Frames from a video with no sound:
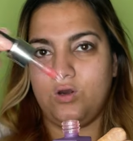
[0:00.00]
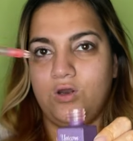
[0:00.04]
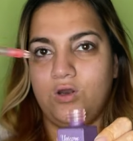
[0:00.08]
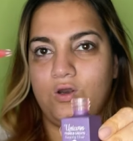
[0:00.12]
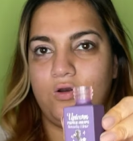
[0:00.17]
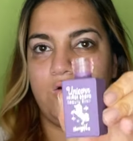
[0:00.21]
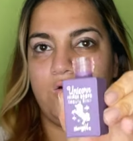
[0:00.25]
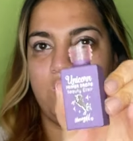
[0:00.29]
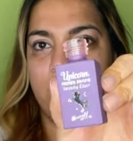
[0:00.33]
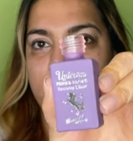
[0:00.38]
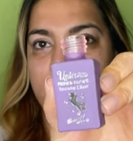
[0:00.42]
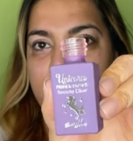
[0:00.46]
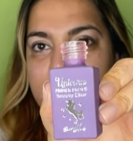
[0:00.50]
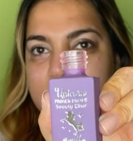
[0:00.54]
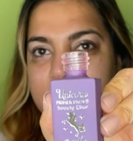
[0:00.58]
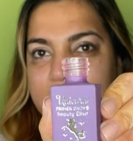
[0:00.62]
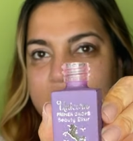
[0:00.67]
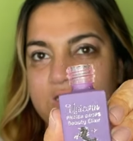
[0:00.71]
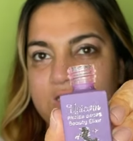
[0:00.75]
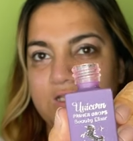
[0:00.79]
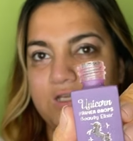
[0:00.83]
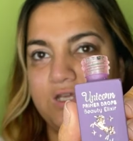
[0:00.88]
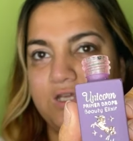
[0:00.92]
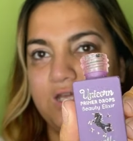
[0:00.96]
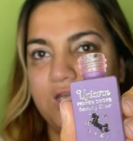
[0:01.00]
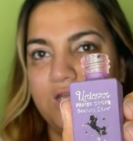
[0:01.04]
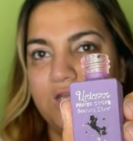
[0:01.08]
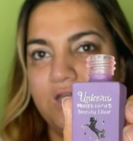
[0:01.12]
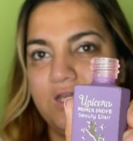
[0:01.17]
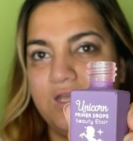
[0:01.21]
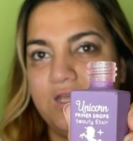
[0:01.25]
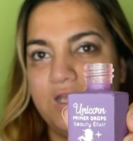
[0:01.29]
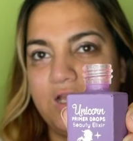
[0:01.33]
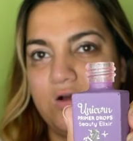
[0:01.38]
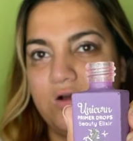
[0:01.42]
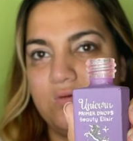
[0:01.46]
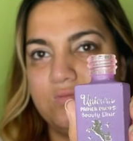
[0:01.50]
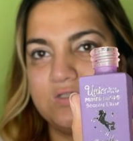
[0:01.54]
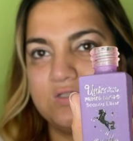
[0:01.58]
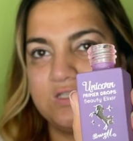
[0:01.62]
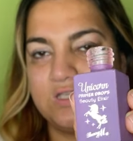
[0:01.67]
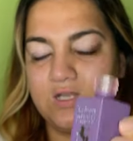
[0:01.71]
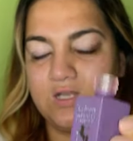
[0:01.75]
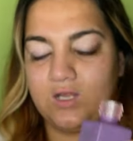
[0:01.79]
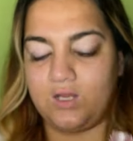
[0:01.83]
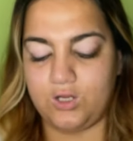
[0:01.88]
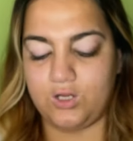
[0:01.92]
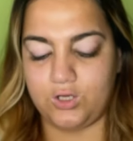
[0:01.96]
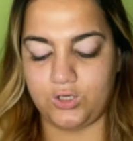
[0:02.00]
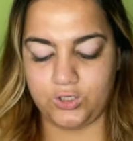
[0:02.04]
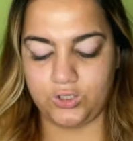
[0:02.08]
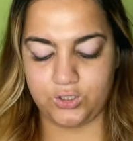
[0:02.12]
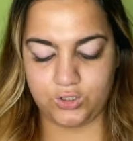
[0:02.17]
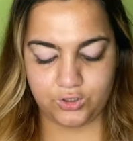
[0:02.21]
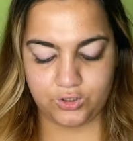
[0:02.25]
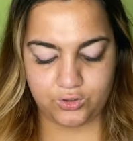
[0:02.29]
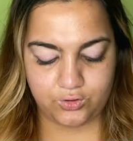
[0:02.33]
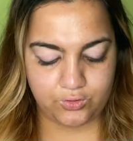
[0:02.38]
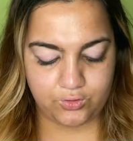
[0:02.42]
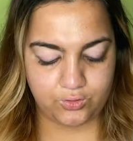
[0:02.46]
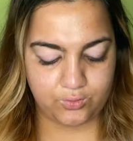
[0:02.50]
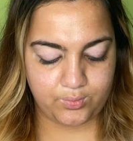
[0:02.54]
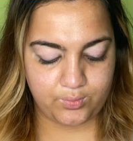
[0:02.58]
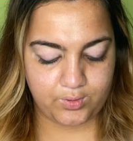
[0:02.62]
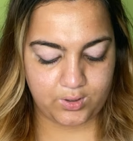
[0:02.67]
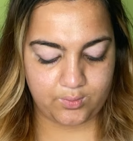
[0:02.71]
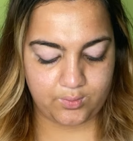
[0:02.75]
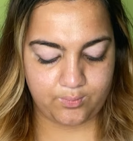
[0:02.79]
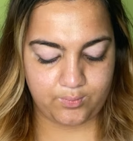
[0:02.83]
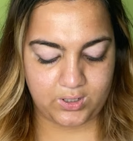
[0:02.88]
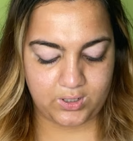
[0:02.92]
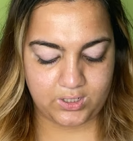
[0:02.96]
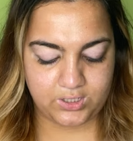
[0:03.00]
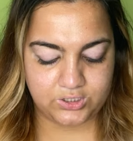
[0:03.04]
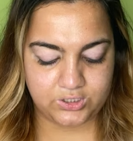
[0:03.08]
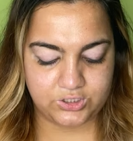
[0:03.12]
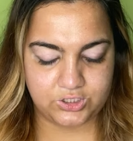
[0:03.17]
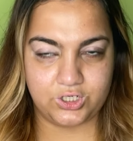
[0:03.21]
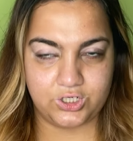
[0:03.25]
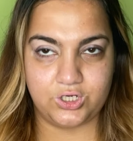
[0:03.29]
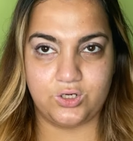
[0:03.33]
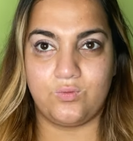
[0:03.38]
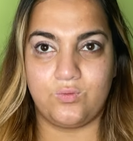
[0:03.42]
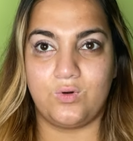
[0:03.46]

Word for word: And obviously, it comes in like a cube packaging,